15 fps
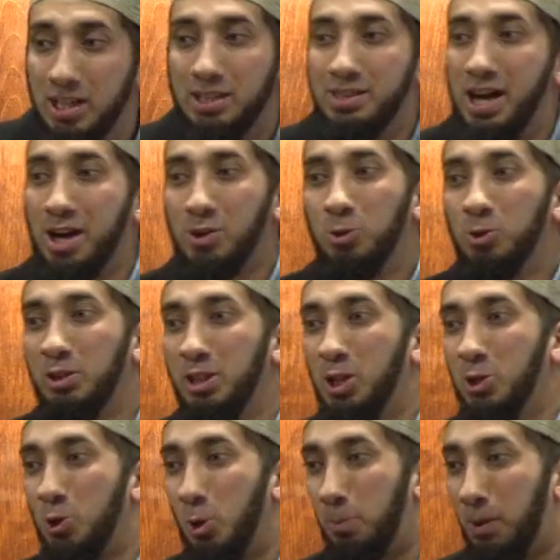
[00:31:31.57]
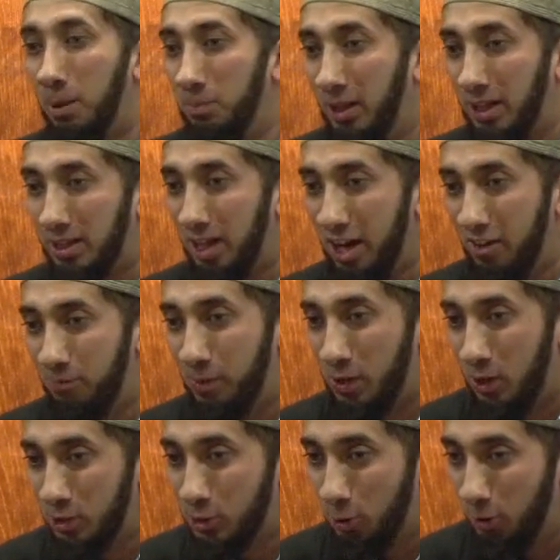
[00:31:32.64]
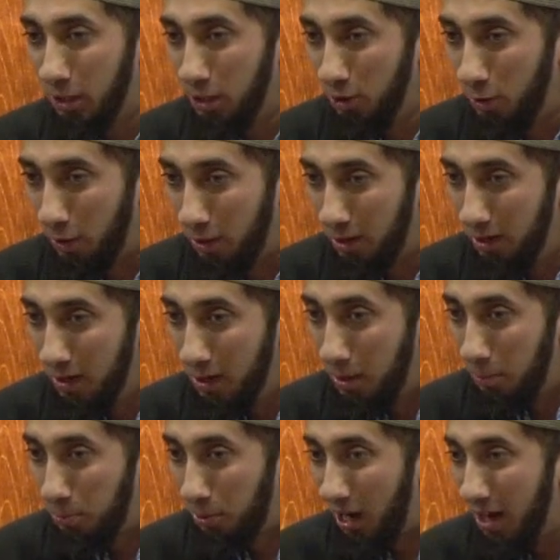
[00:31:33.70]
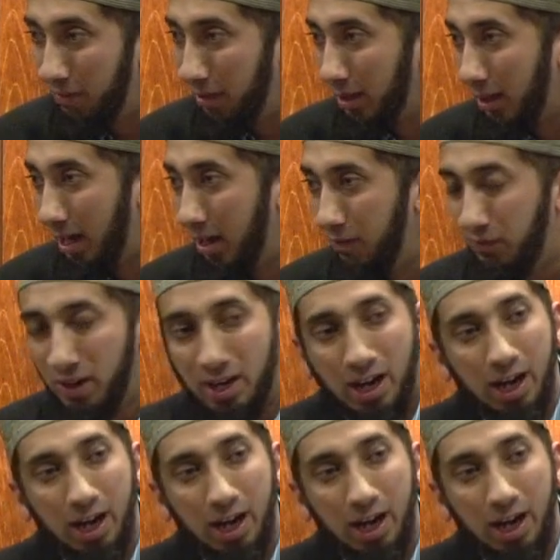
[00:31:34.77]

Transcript: not only in your public life, but also in your private life.